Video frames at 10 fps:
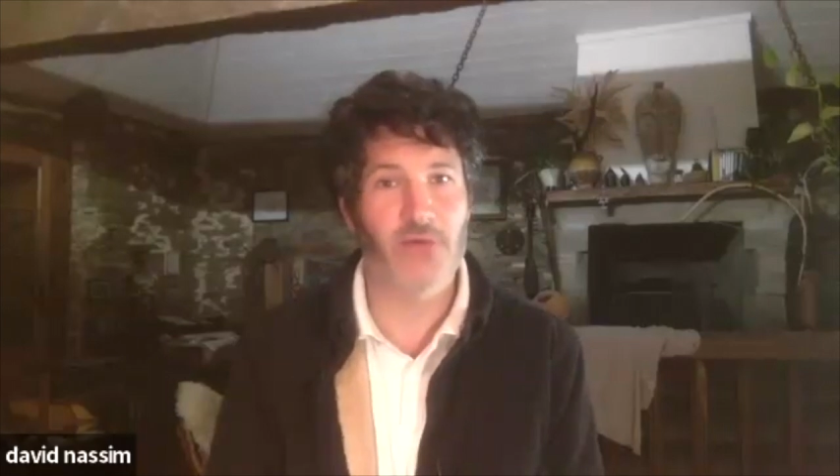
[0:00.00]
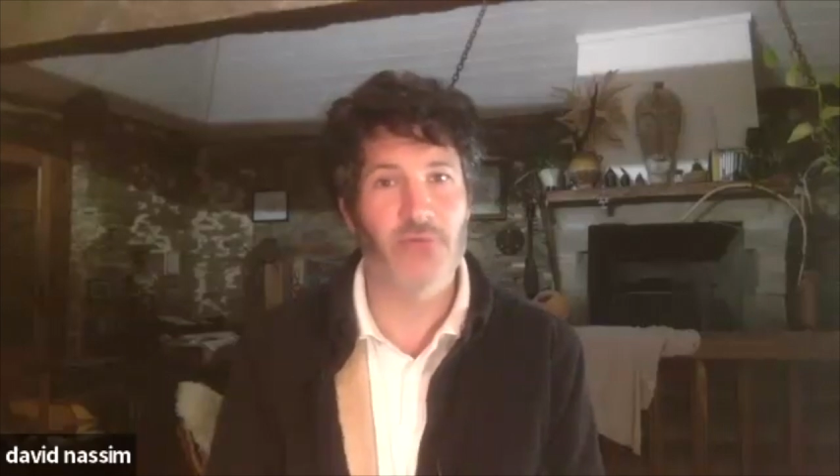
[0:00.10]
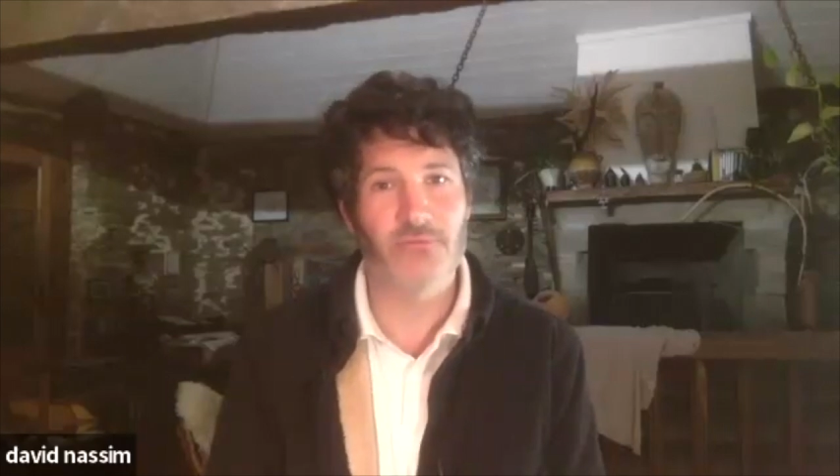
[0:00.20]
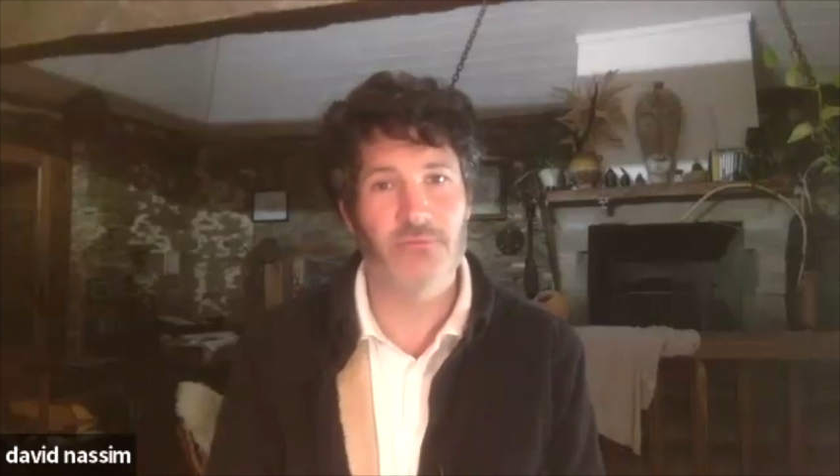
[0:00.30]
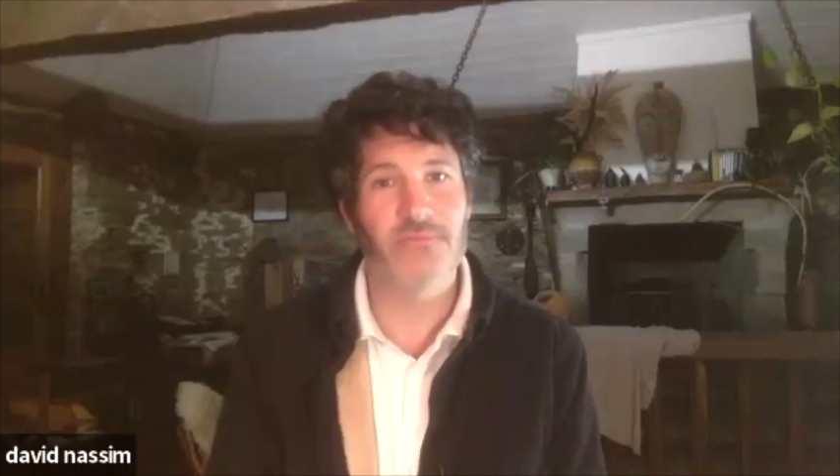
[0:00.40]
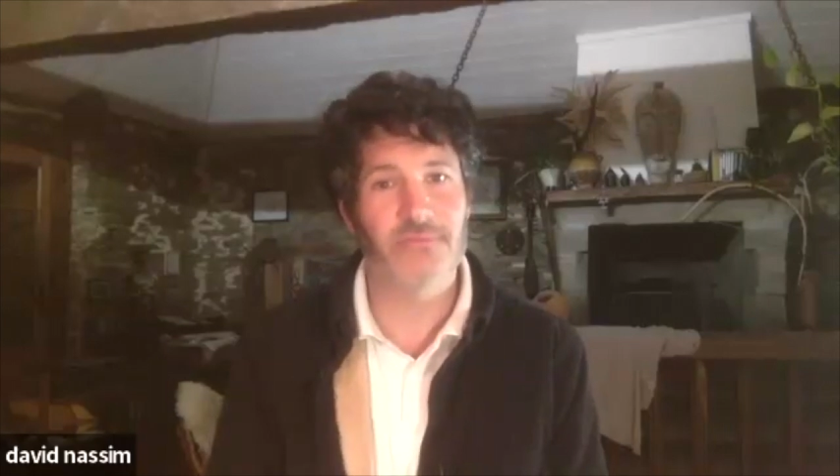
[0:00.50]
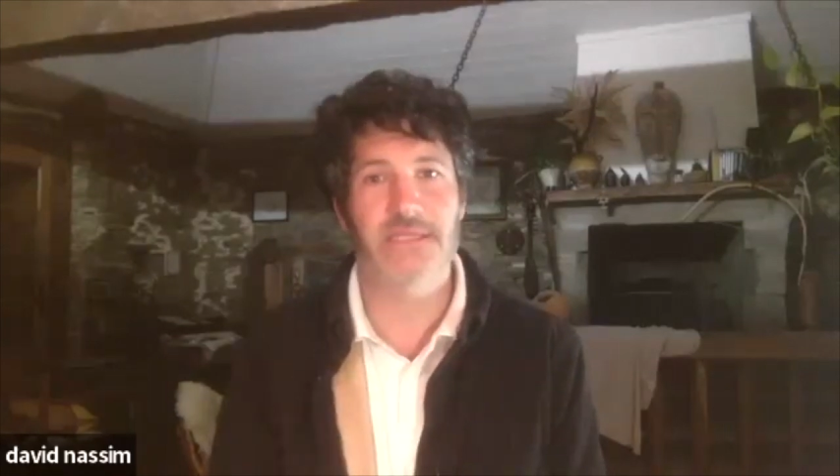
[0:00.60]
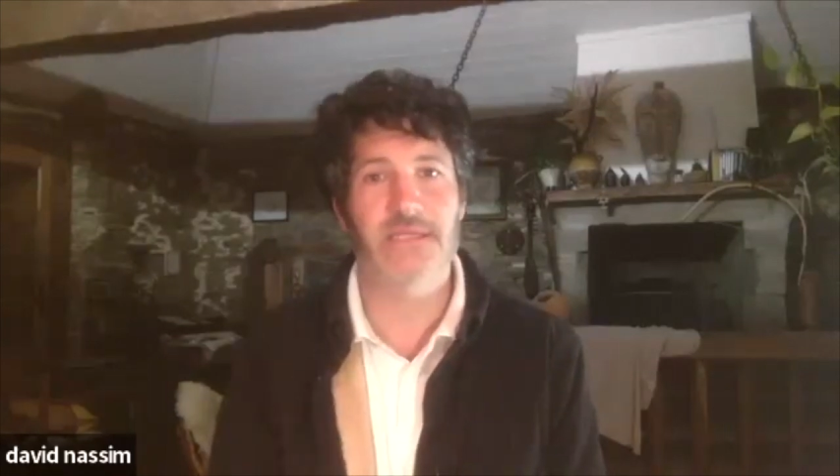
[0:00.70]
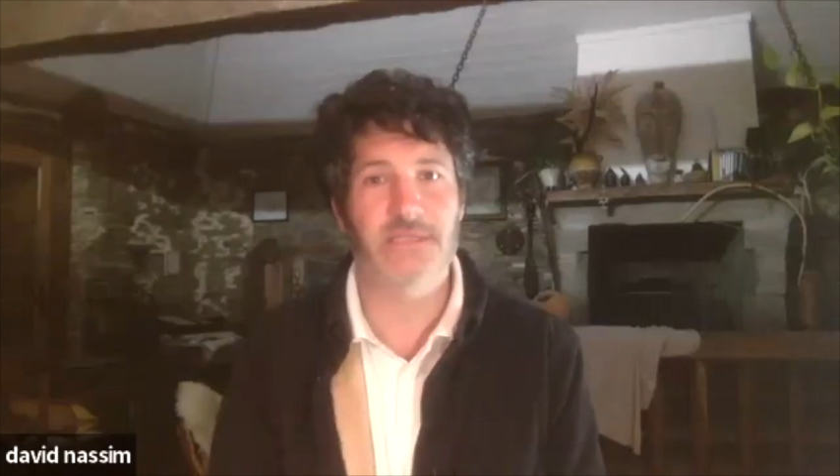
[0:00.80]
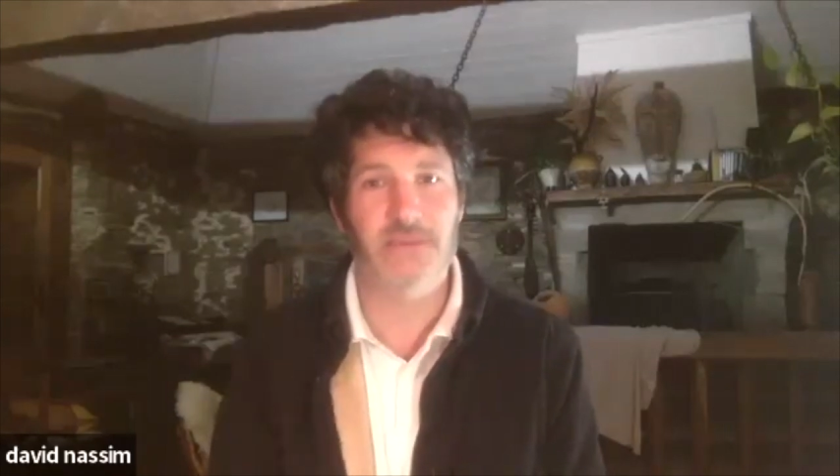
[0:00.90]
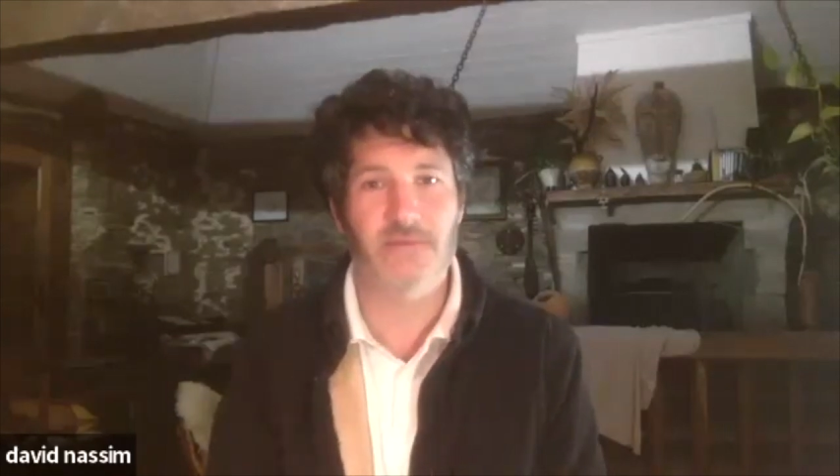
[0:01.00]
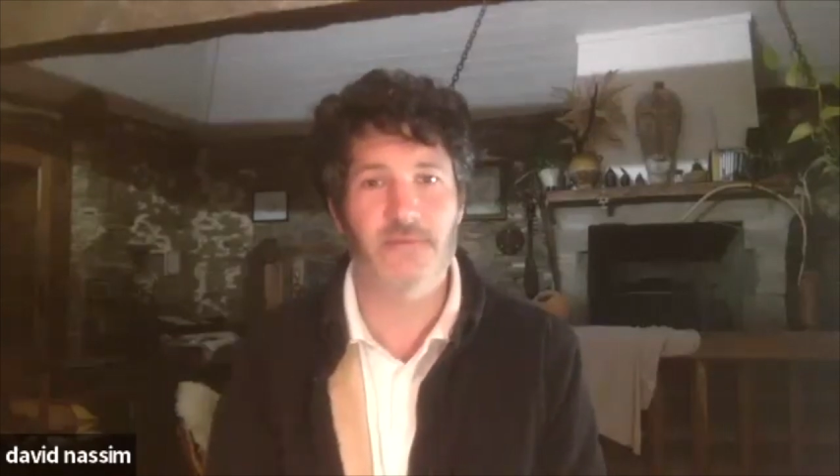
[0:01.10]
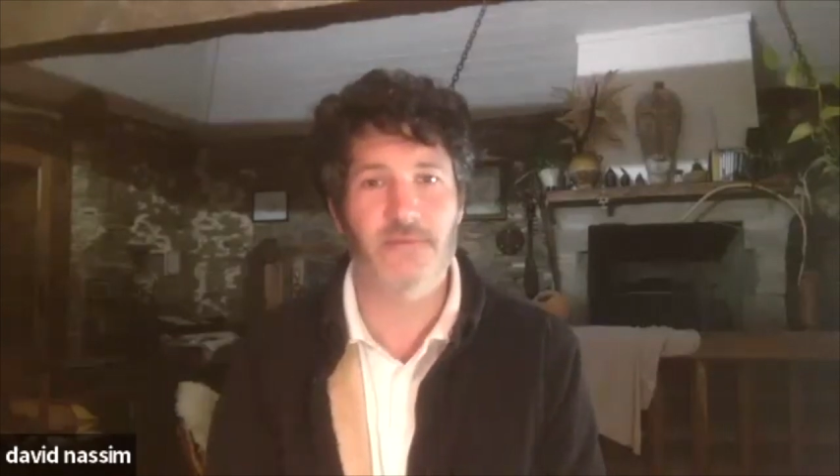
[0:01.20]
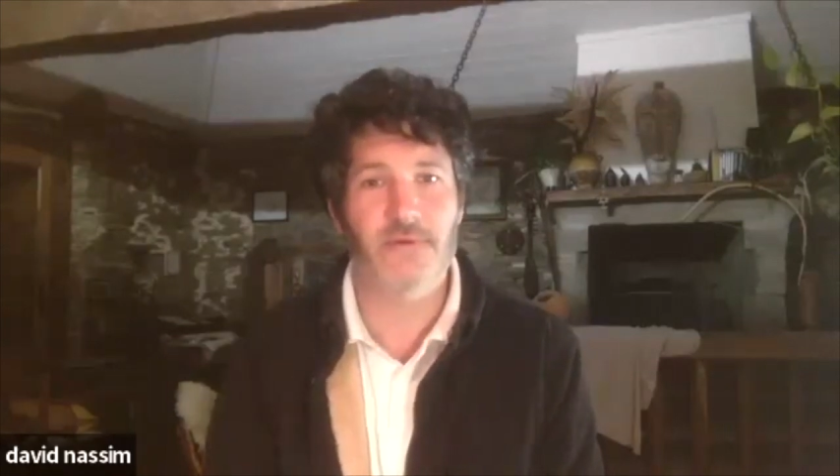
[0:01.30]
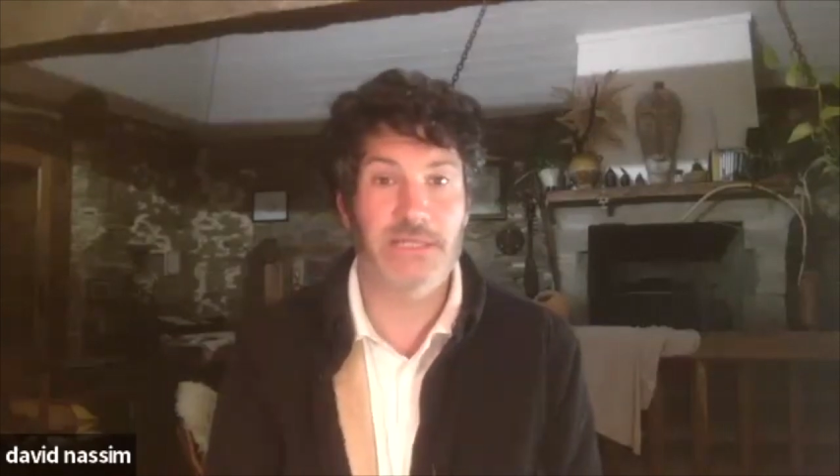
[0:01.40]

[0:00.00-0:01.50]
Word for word: own instinctive